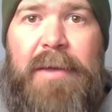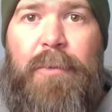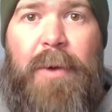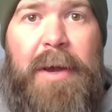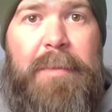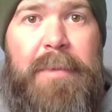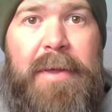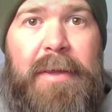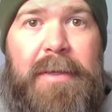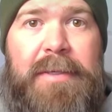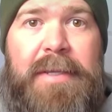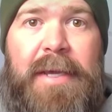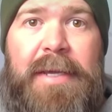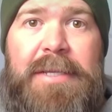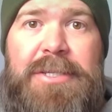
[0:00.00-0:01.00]
one meal a
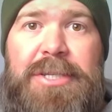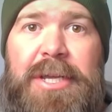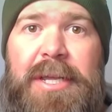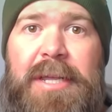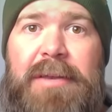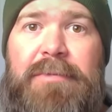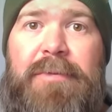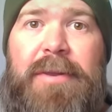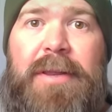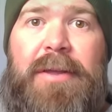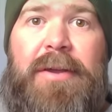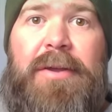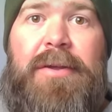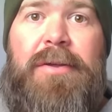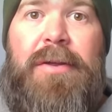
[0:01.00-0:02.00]
day check-in
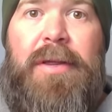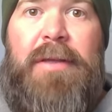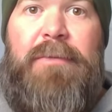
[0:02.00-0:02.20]
video.